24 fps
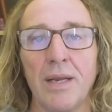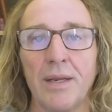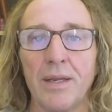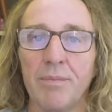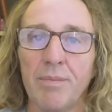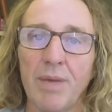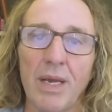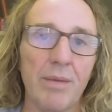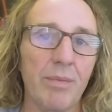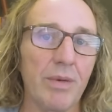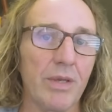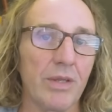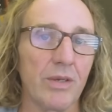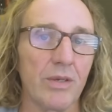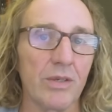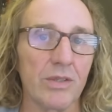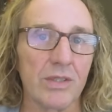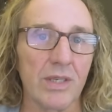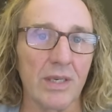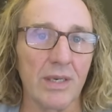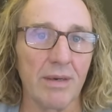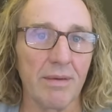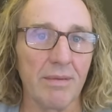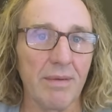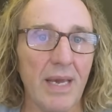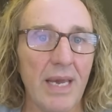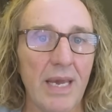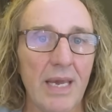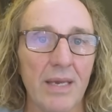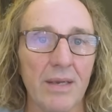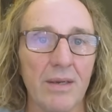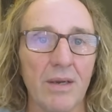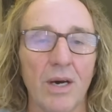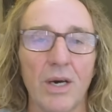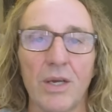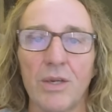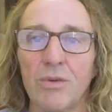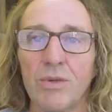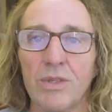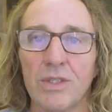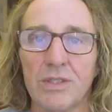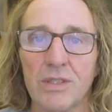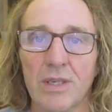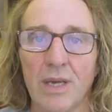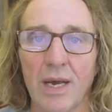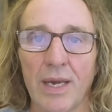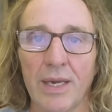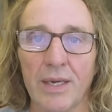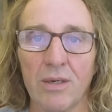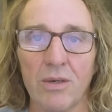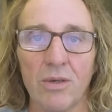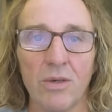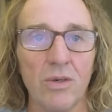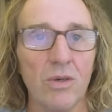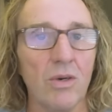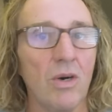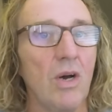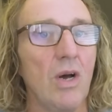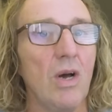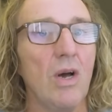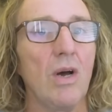and maybe there's a 800 cycle